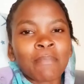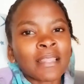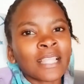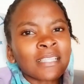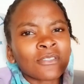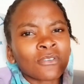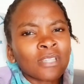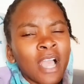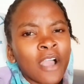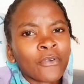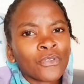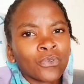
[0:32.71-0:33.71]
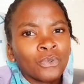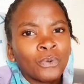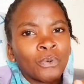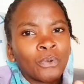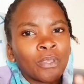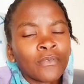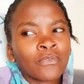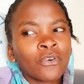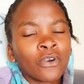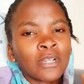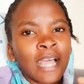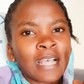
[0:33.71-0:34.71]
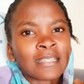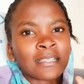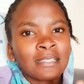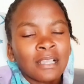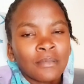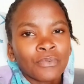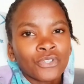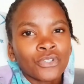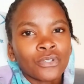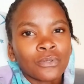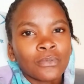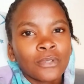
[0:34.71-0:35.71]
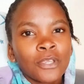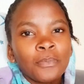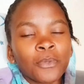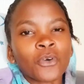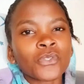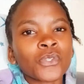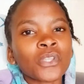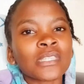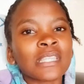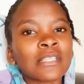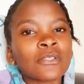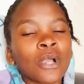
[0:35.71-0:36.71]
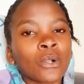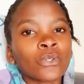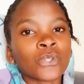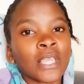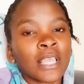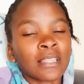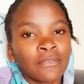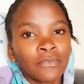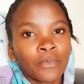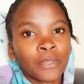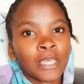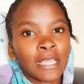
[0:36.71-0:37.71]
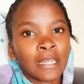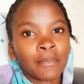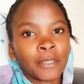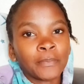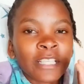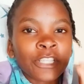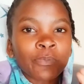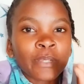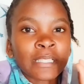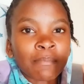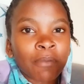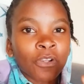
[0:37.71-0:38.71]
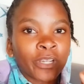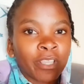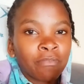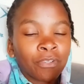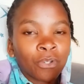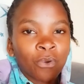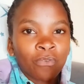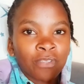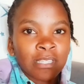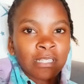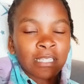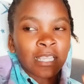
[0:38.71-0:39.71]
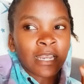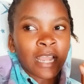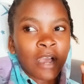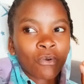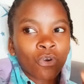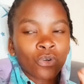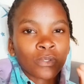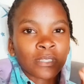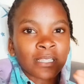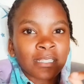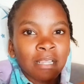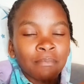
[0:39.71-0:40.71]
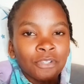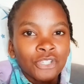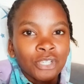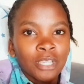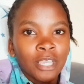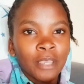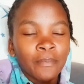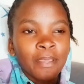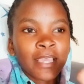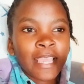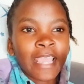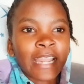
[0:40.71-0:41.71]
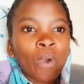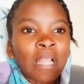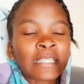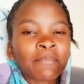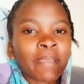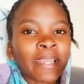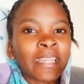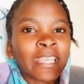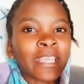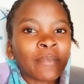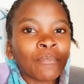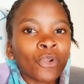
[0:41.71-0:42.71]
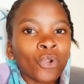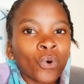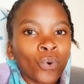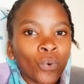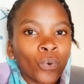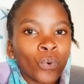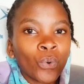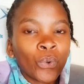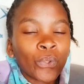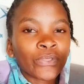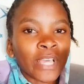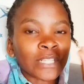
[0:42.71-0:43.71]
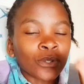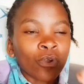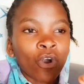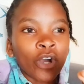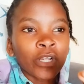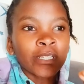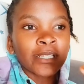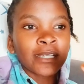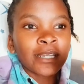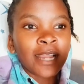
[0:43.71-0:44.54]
But that's not how you know if God has established you, because those things you can also get them from the enemy. The chapter is about David, obviously, and how God was establishing him, and what made him know that God